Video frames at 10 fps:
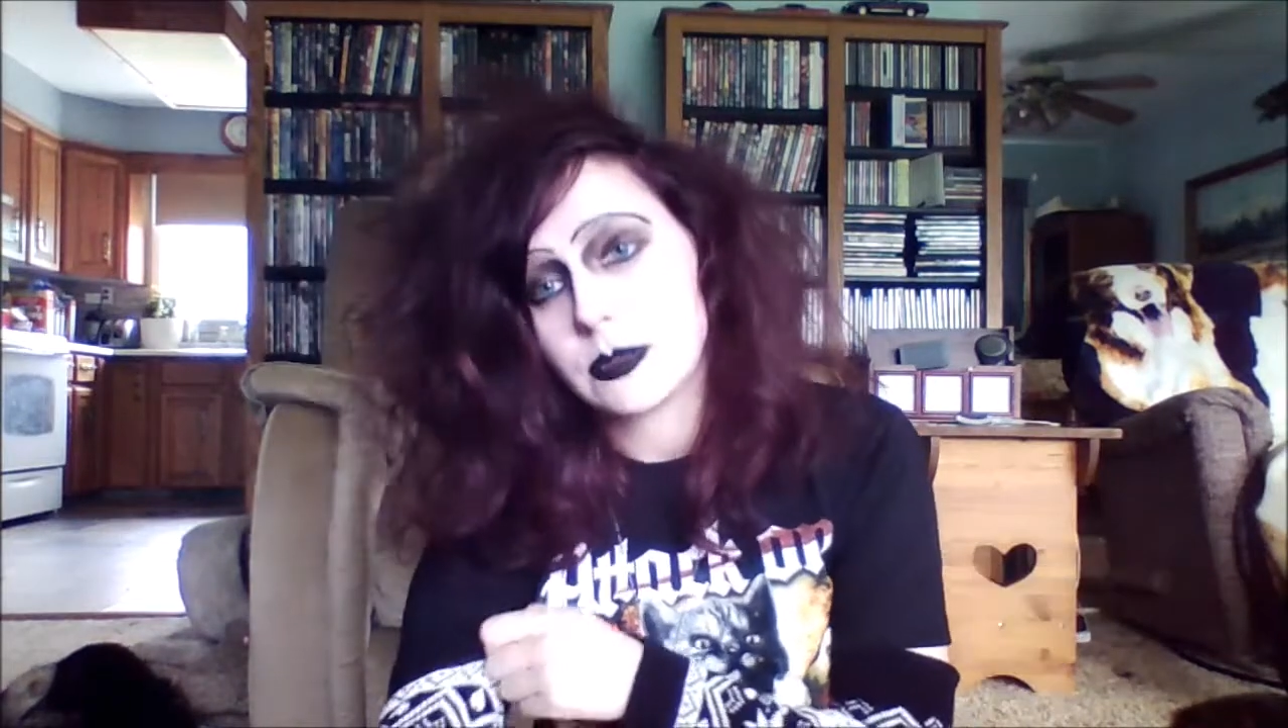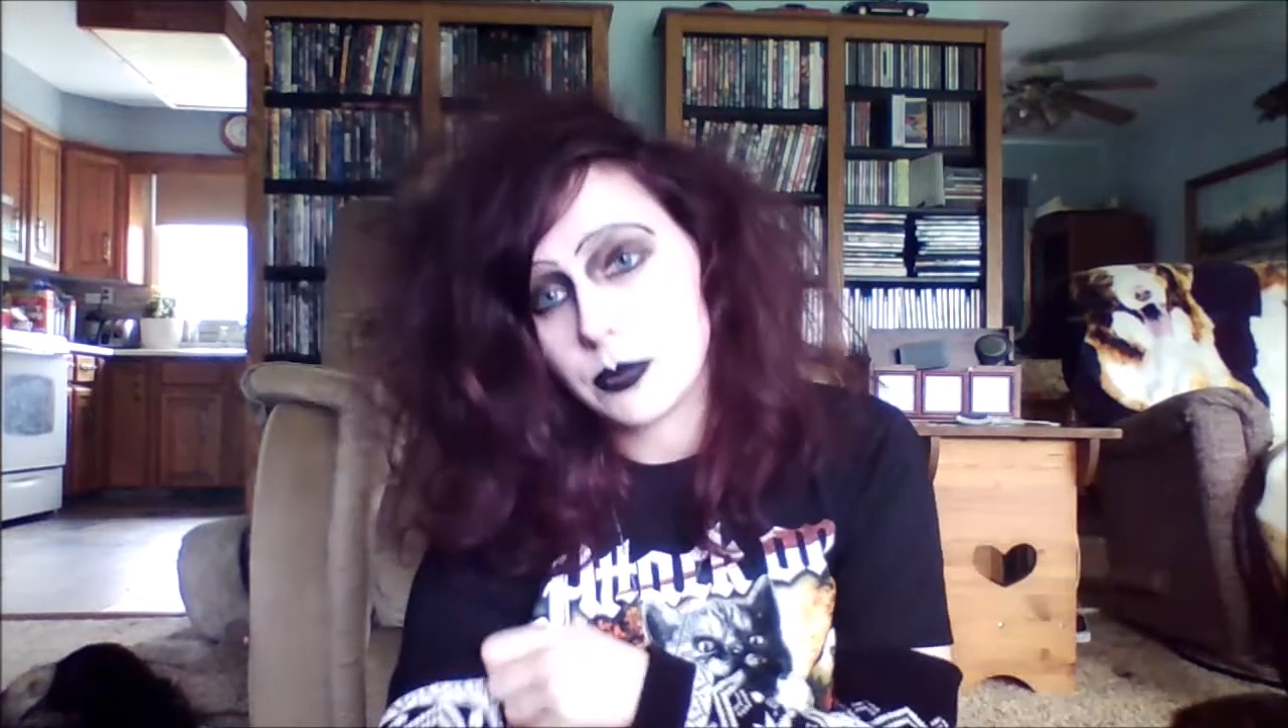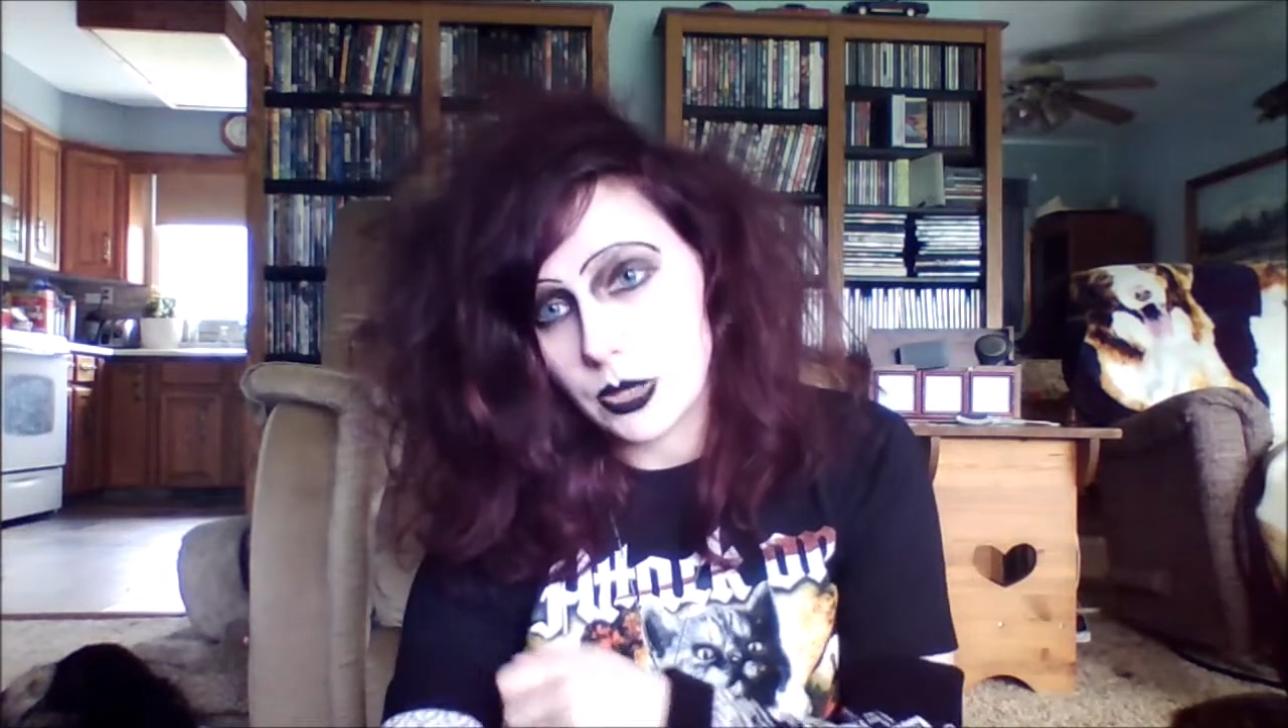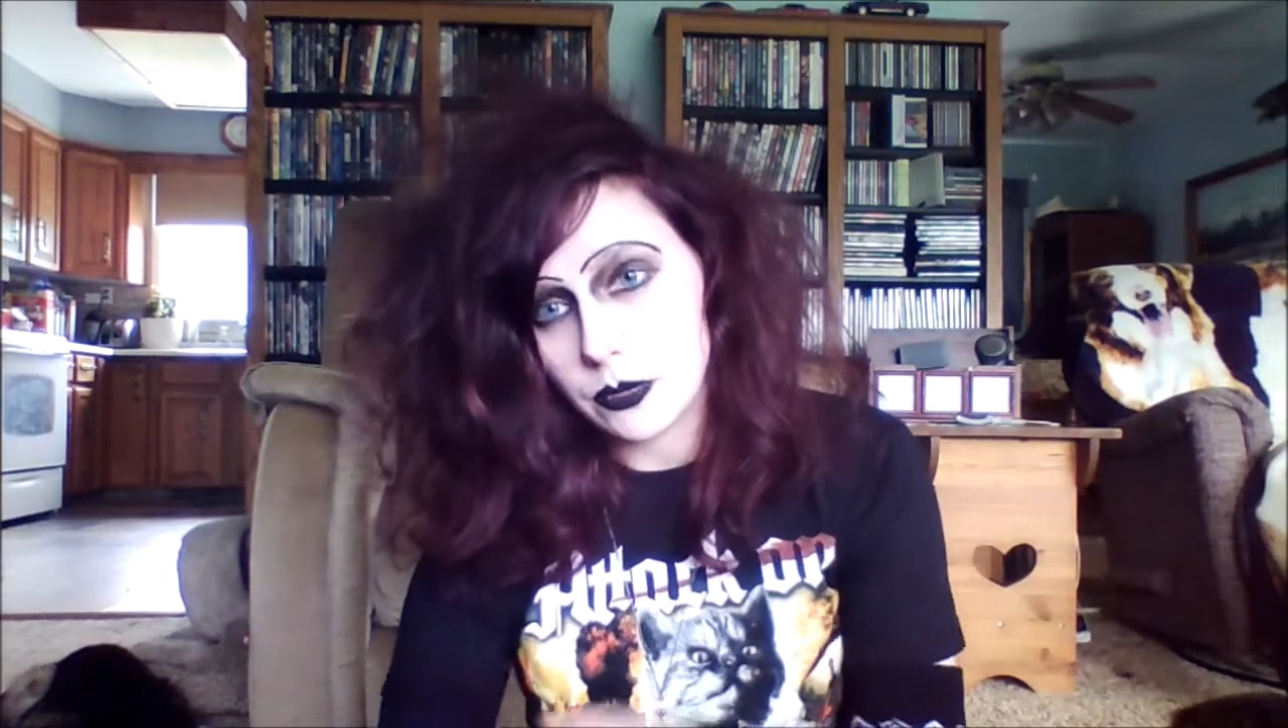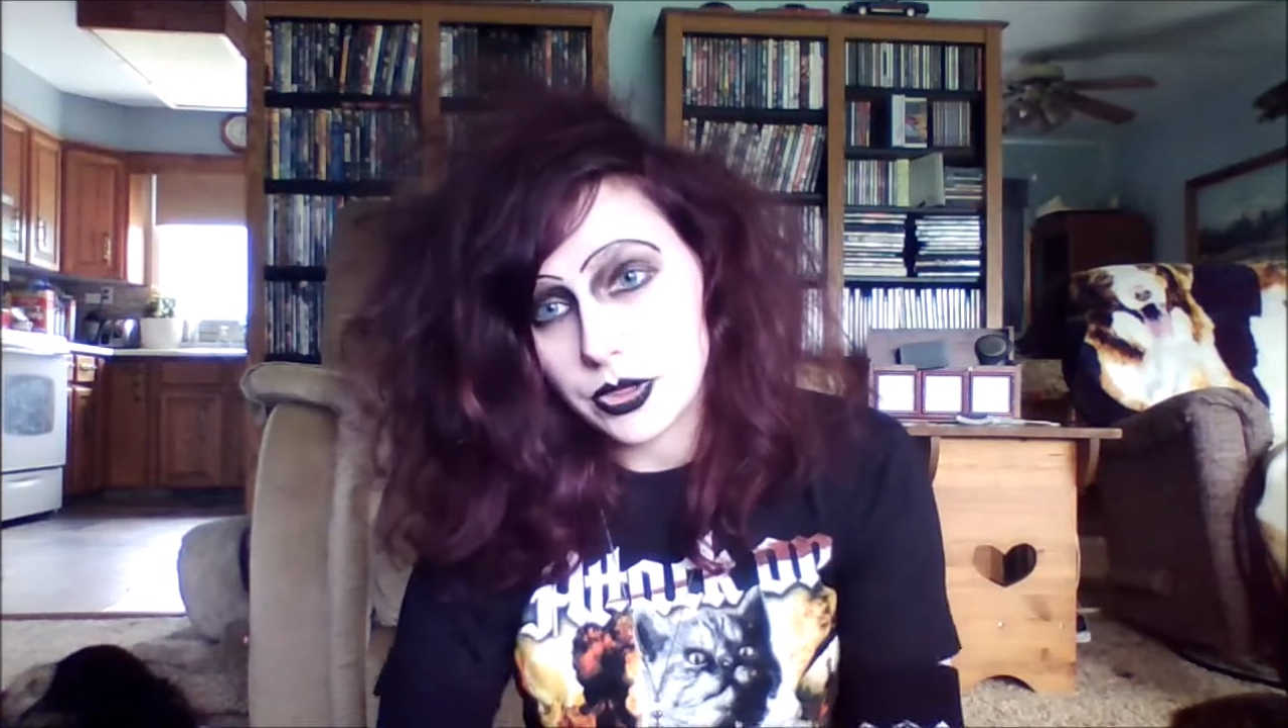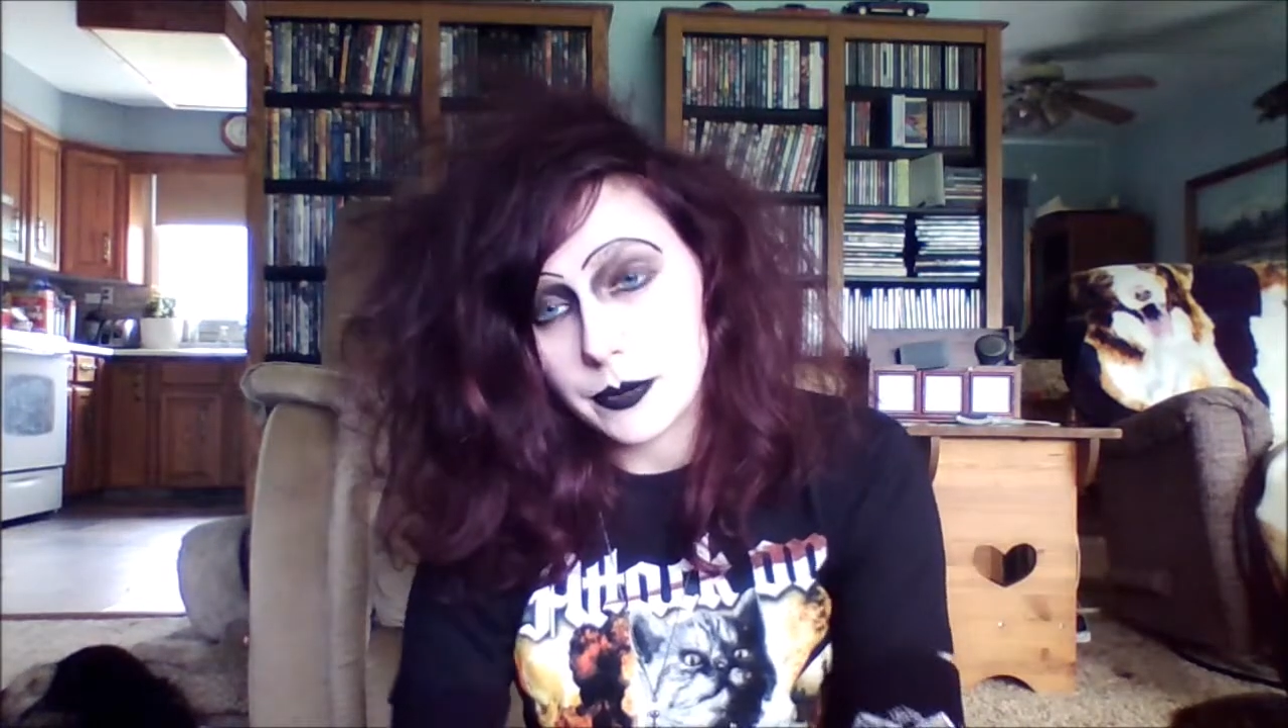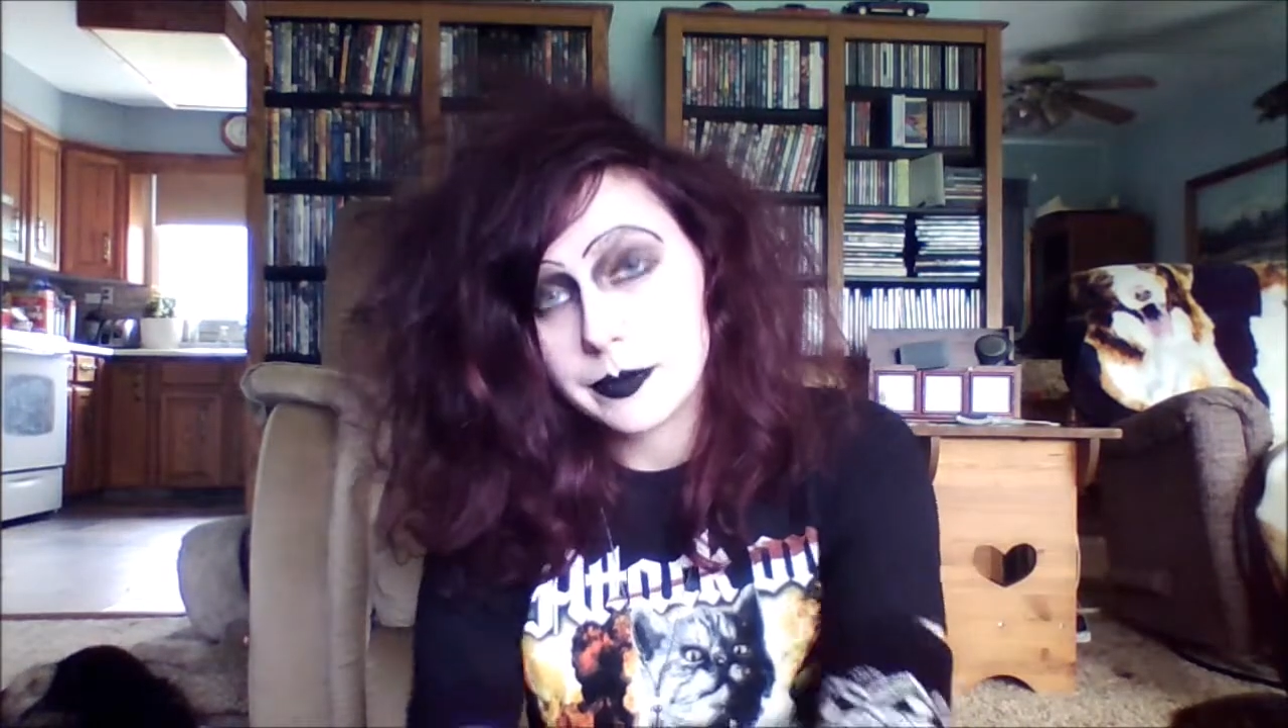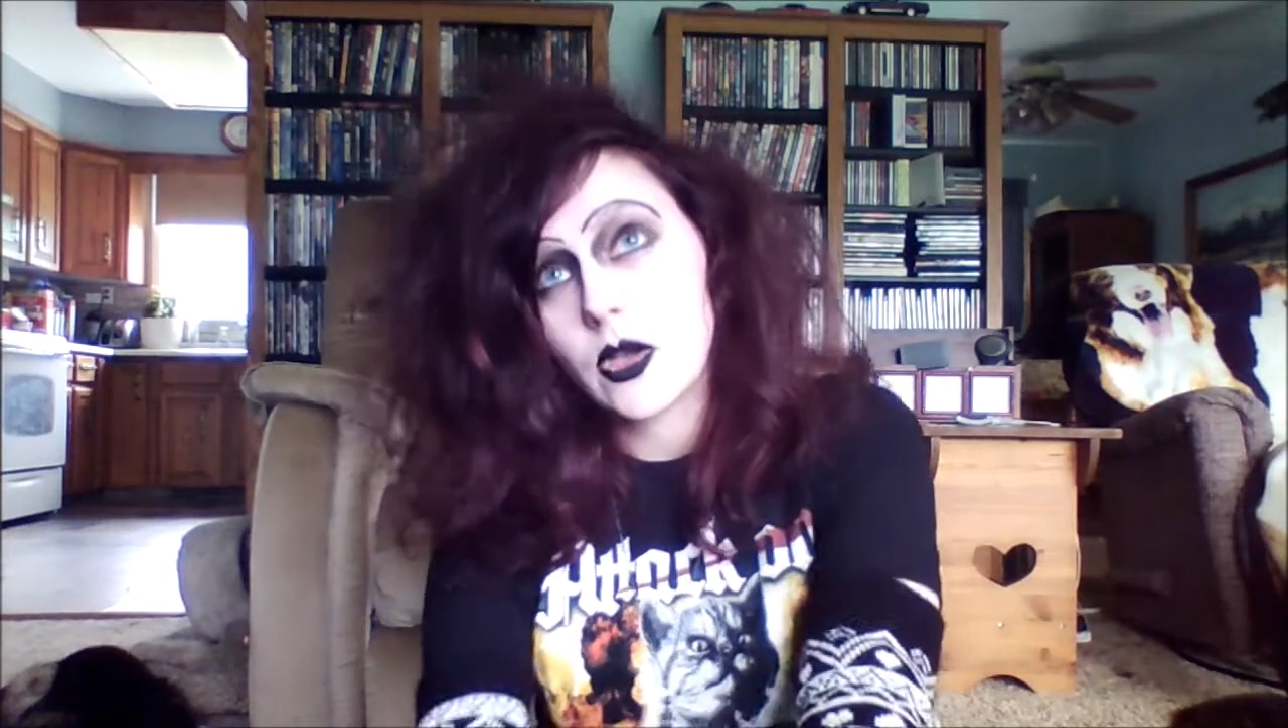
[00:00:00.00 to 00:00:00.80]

to play with them.